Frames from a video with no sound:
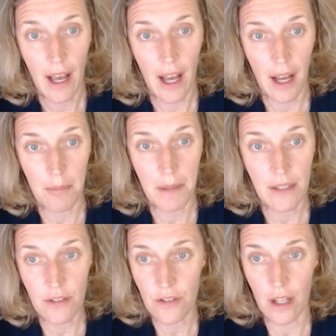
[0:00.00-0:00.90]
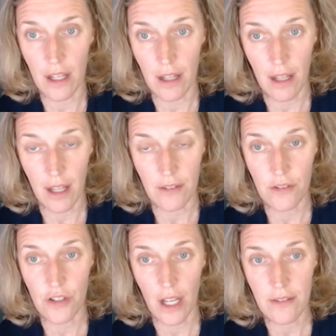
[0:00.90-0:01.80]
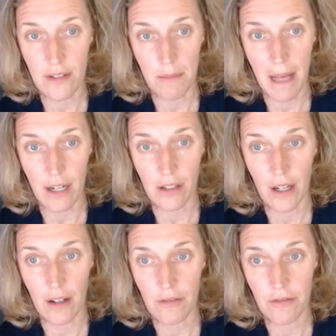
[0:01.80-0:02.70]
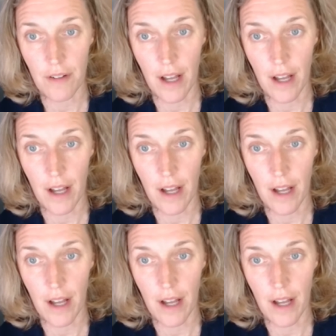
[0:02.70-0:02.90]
It's just a matter of